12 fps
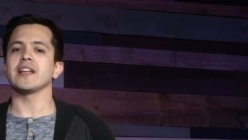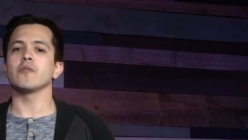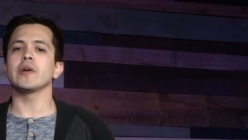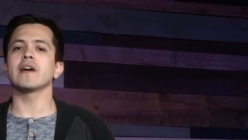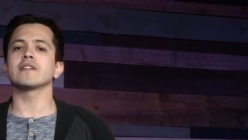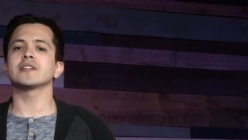
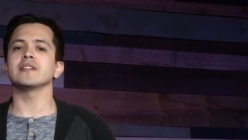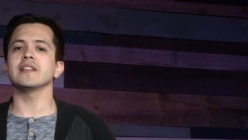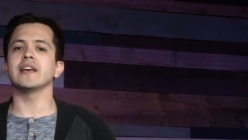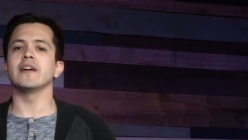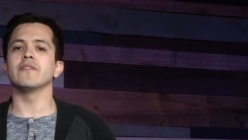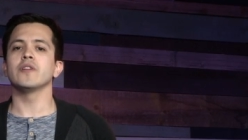We are to
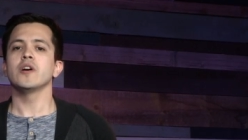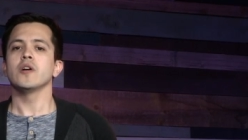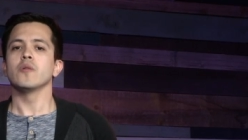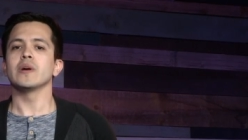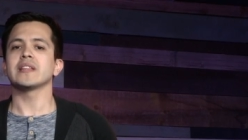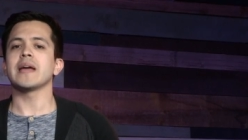live
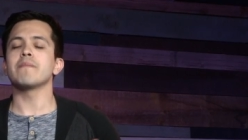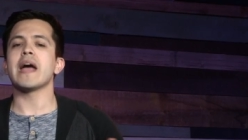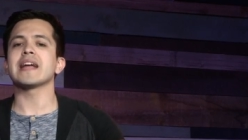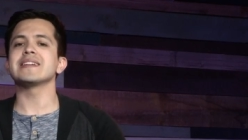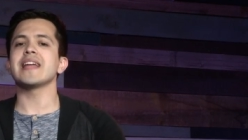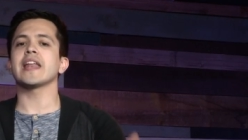with a
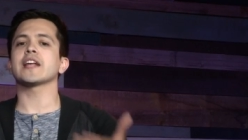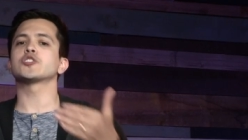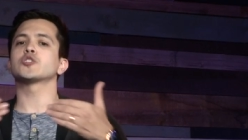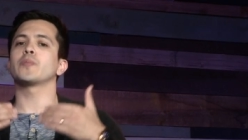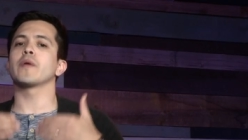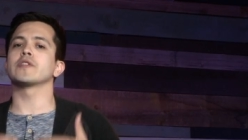magnetic
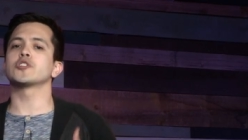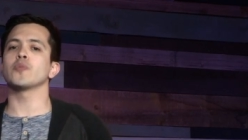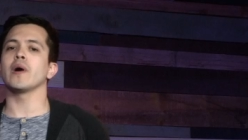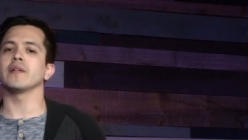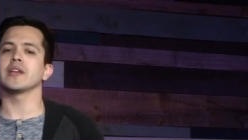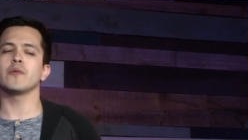
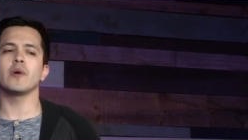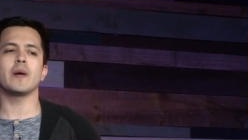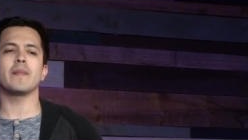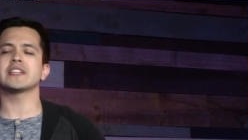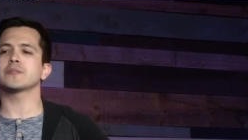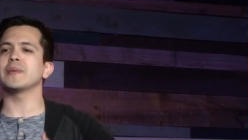spirituality. We
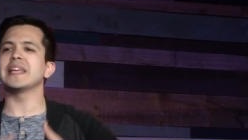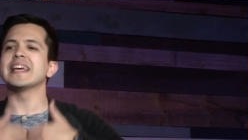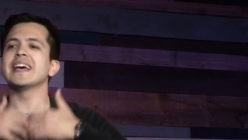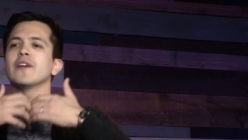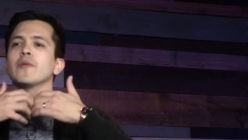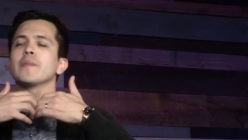must be,
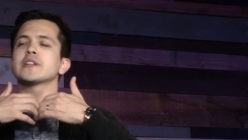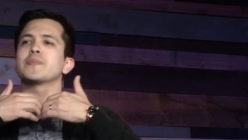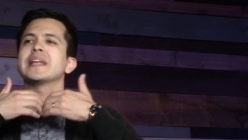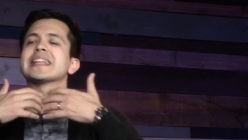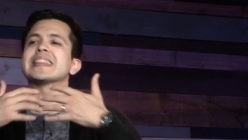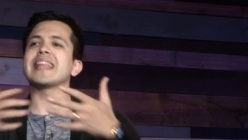we must
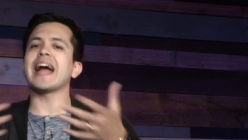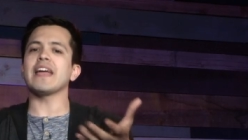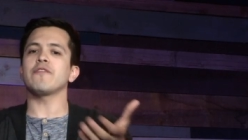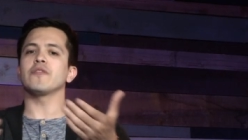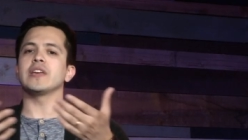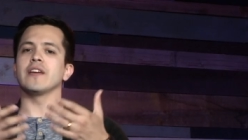be
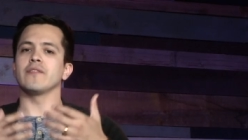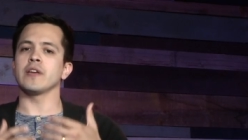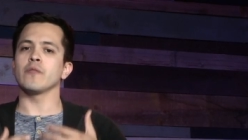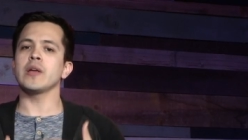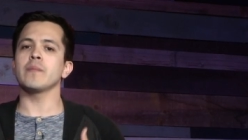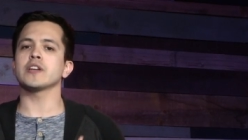life-giving.
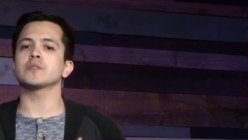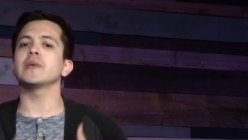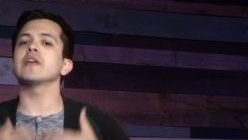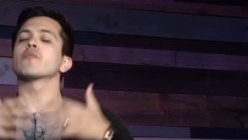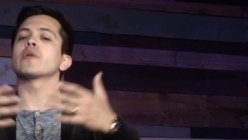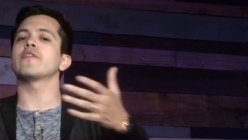We must
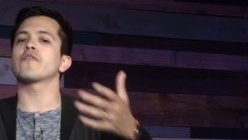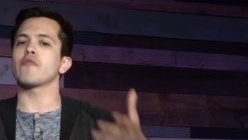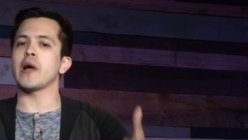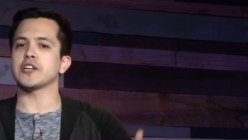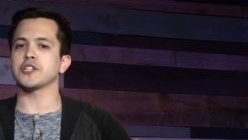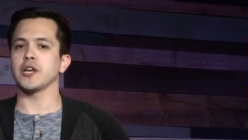be
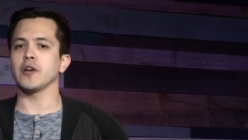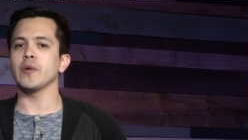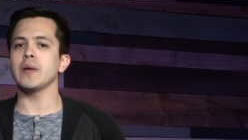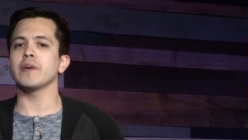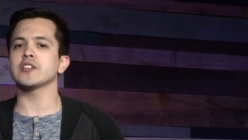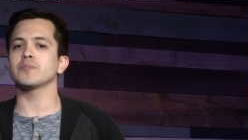refreshing.
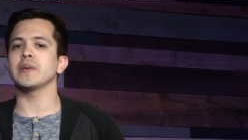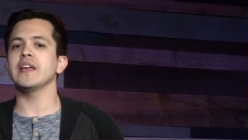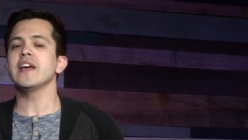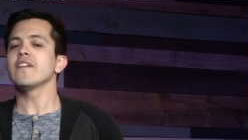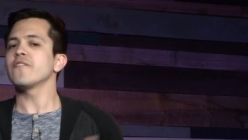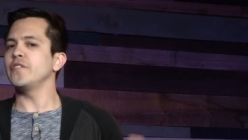We must be
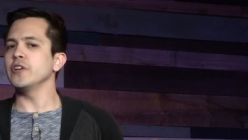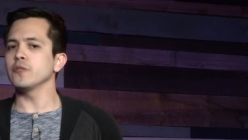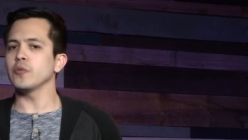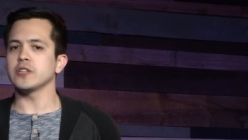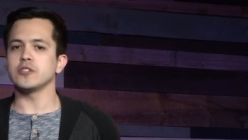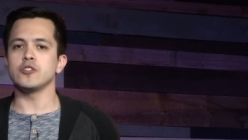filled
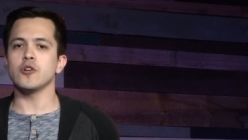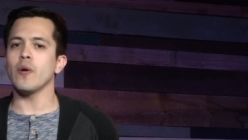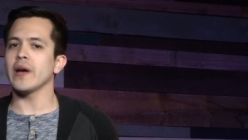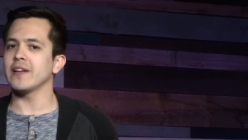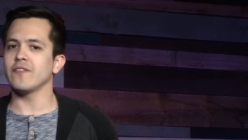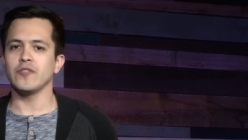with
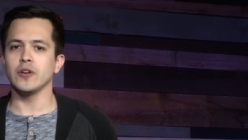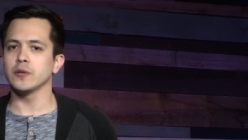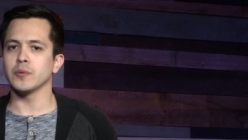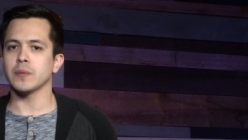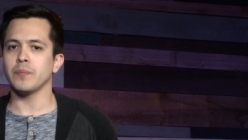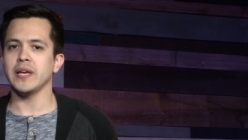joy and filled
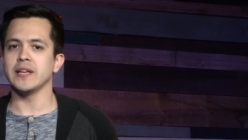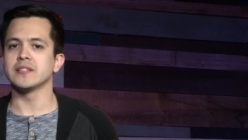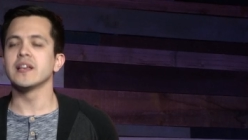with peace.